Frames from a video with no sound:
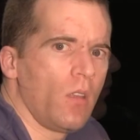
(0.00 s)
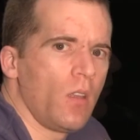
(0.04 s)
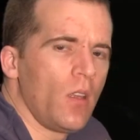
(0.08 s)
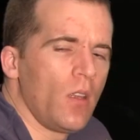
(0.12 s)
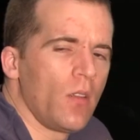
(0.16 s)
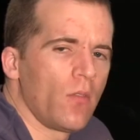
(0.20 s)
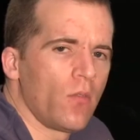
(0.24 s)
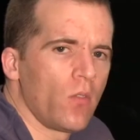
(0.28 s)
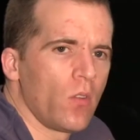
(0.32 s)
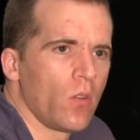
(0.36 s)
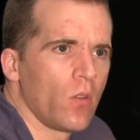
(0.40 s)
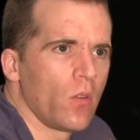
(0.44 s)

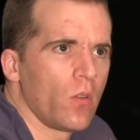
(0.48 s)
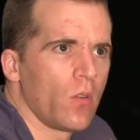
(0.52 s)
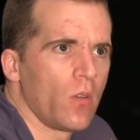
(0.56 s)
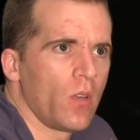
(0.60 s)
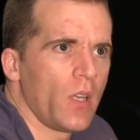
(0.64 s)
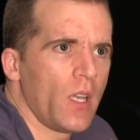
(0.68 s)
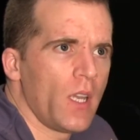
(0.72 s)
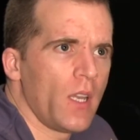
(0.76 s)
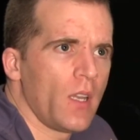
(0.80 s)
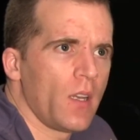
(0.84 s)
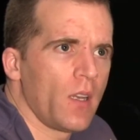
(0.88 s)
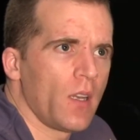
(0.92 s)
If you're
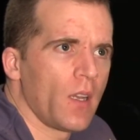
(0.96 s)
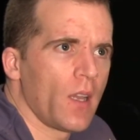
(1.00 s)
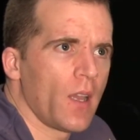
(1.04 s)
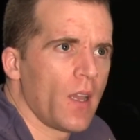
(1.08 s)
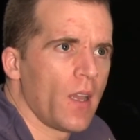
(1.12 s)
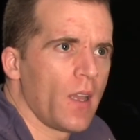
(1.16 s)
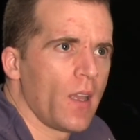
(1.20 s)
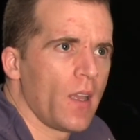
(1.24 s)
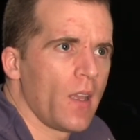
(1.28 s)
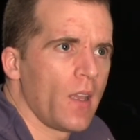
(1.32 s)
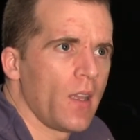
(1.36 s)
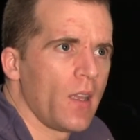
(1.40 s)
in
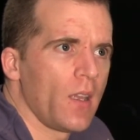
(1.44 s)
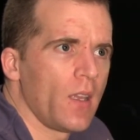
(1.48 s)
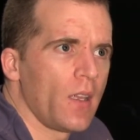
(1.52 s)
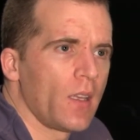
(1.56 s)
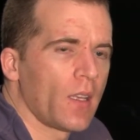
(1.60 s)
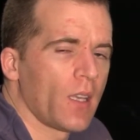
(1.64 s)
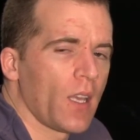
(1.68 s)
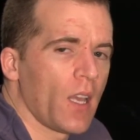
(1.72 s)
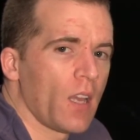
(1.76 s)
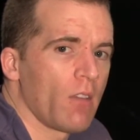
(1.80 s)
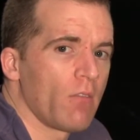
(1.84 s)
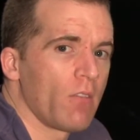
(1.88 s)
a
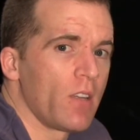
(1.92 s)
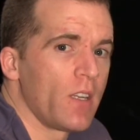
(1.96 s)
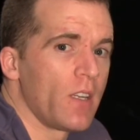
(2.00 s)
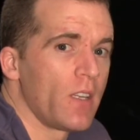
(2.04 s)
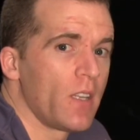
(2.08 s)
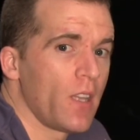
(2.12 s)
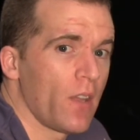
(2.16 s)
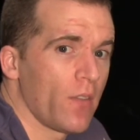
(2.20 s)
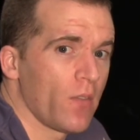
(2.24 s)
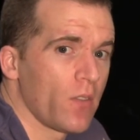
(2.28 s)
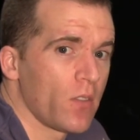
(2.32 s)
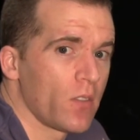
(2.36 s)
calorie
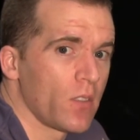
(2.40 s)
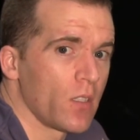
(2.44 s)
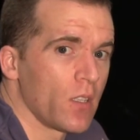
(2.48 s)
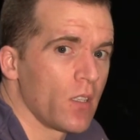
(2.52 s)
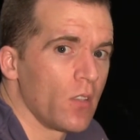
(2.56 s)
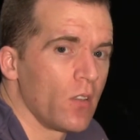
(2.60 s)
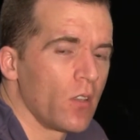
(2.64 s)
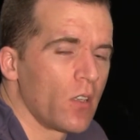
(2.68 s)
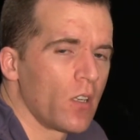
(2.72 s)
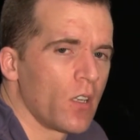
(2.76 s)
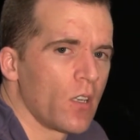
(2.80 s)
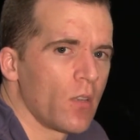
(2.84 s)
deficit,
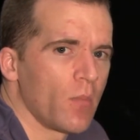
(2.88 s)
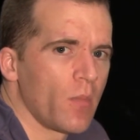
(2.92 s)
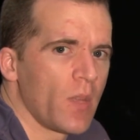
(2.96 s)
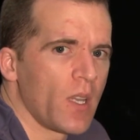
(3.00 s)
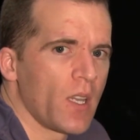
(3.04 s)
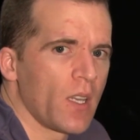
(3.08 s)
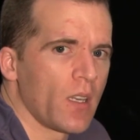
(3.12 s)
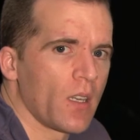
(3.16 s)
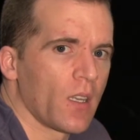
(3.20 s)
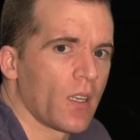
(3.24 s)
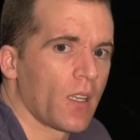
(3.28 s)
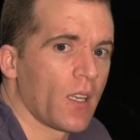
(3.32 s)
you're going to
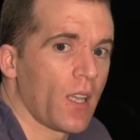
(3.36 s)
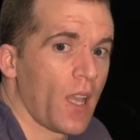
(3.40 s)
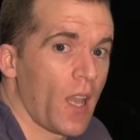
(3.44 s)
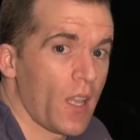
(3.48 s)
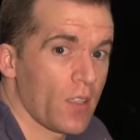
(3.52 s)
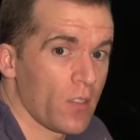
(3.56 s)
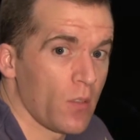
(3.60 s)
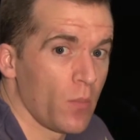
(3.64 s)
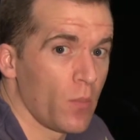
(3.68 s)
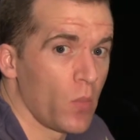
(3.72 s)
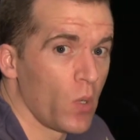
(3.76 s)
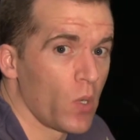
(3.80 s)
be in a
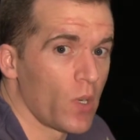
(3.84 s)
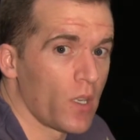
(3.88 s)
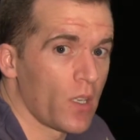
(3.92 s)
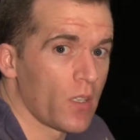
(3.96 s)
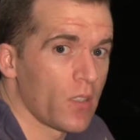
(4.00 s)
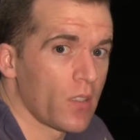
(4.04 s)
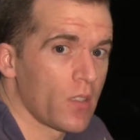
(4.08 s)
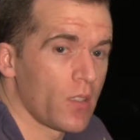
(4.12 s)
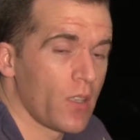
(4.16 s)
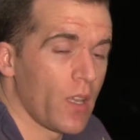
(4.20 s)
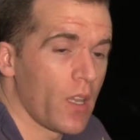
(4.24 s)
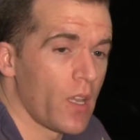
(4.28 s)
catabolic
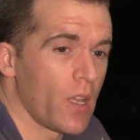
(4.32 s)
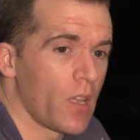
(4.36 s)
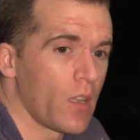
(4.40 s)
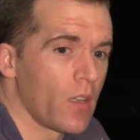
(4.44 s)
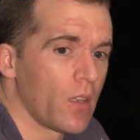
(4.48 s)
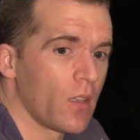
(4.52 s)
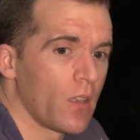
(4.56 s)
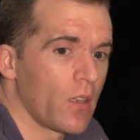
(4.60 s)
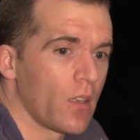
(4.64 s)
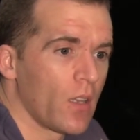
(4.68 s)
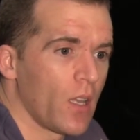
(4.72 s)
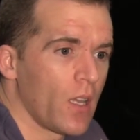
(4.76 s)
state,
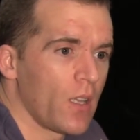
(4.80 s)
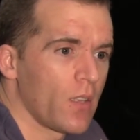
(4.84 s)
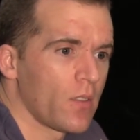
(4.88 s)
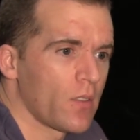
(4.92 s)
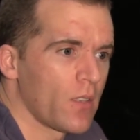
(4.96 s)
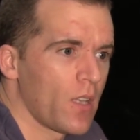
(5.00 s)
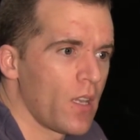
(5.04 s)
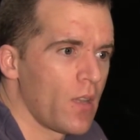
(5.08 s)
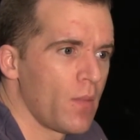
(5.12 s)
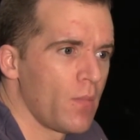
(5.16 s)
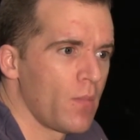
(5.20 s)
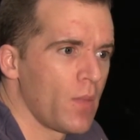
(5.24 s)
and that's
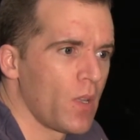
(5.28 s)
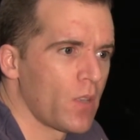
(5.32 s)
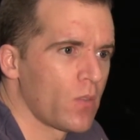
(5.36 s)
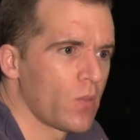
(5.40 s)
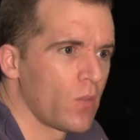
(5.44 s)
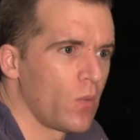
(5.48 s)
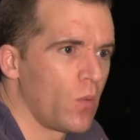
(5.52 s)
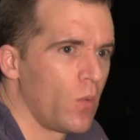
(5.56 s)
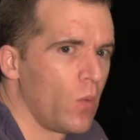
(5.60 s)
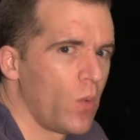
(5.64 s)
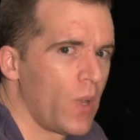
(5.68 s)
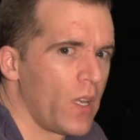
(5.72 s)
a
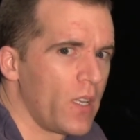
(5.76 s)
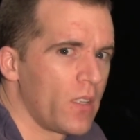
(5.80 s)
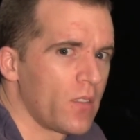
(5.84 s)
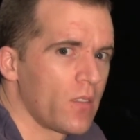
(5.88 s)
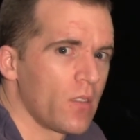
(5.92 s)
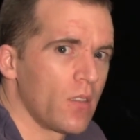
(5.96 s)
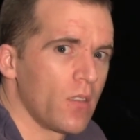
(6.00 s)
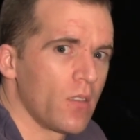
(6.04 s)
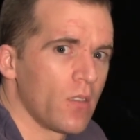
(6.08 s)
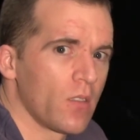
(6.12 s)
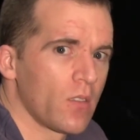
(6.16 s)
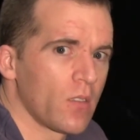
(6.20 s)
muscle
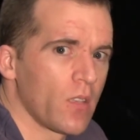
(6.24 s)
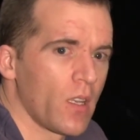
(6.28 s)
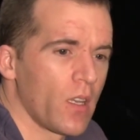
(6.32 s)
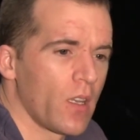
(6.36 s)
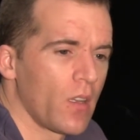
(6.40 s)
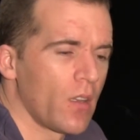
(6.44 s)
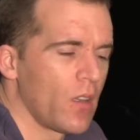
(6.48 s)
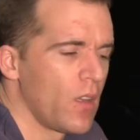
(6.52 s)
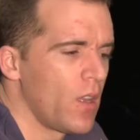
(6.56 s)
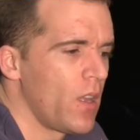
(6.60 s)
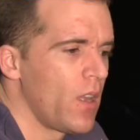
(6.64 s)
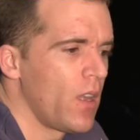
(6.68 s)
wasting
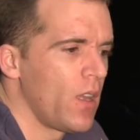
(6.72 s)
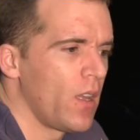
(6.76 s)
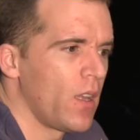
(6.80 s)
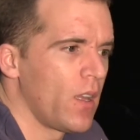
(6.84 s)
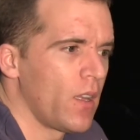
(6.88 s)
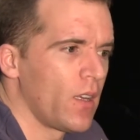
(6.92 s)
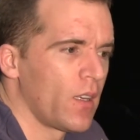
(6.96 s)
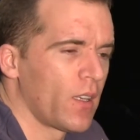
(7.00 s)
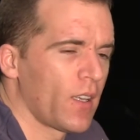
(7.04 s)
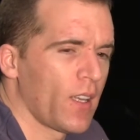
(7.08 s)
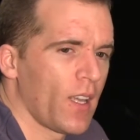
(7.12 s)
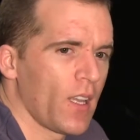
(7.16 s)
state.
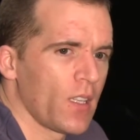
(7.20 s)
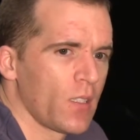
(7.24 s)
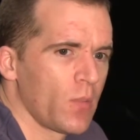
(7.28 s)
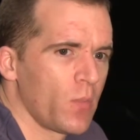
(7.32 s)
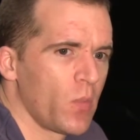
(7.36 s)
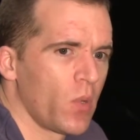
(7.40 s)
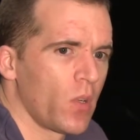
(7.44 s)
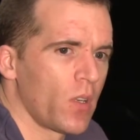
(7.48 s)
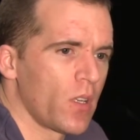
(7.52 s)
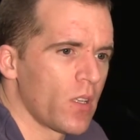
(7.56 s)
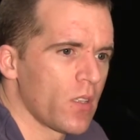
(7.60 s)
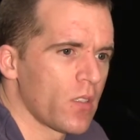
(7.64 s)
In a
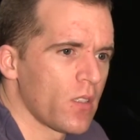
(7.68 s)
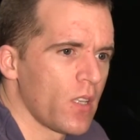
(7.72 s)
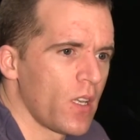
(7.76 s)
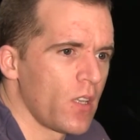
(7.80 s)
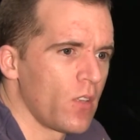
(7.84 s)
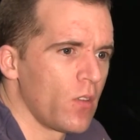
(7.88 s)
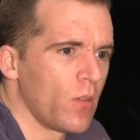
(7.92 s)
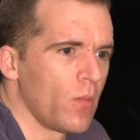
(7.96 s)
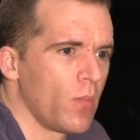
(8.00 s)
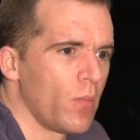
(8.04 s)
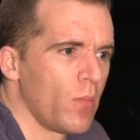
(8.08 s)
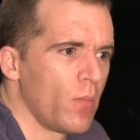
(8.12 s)
catabolic state,
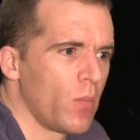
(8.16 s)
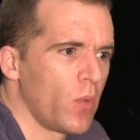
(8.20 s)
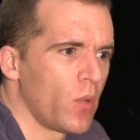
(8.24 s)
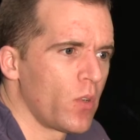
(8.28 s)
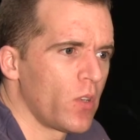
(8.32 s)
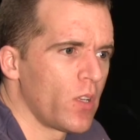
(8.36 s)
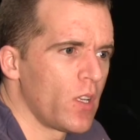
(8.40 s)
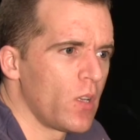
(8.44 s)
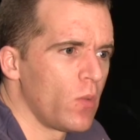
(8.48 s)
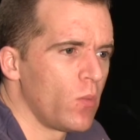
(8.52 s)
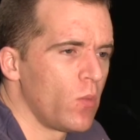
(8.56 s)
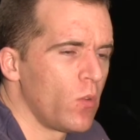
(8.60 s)
your
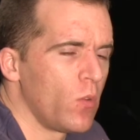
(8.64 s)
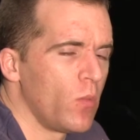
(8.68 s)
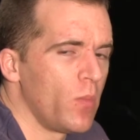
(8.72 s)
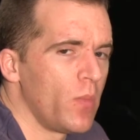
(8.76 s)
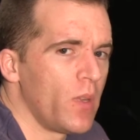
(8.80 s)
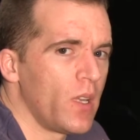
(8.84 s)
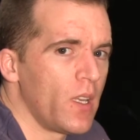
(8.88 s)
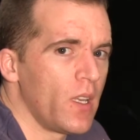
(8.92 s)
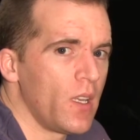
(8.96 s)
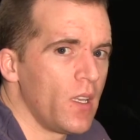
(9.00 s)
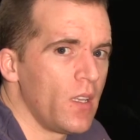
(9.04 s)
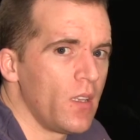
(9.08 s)
body will
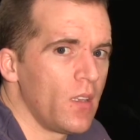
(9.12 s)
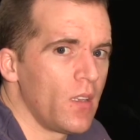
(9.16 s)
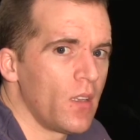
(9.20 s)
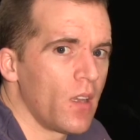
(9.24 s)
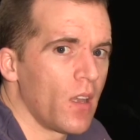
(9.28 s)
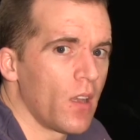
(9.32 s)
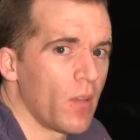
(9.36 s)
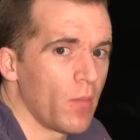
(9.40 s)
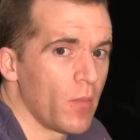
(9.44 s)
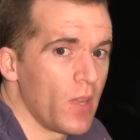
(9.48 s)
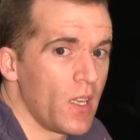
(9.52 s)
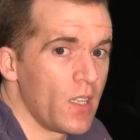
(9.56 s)
be
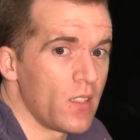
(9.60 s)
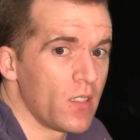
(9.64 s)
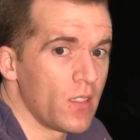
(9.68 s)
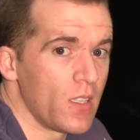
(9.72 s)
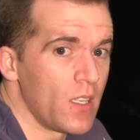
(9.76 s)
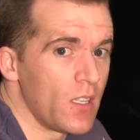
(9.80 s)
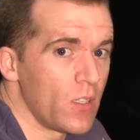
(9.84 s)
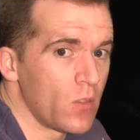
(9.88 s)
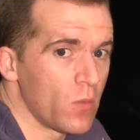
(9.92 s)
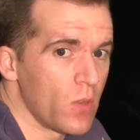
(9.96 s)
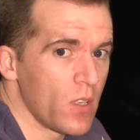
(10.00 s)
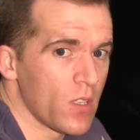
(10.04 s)
eating
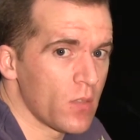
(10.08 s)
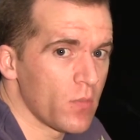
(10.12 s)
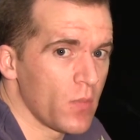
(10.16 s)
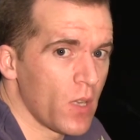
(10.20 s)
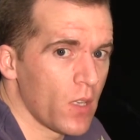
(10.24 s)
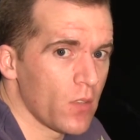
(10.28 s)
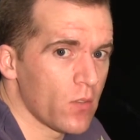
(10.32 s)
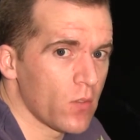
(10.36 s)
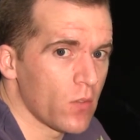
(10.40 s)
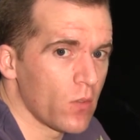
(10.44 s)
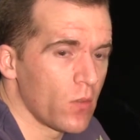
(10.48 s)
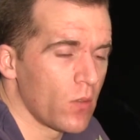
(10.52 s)
into its
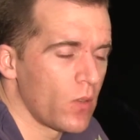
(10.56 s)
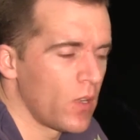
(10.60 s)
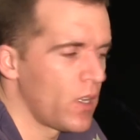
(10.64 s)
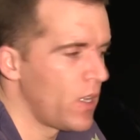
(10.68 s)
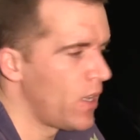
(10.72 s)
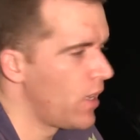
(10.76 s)
muscle.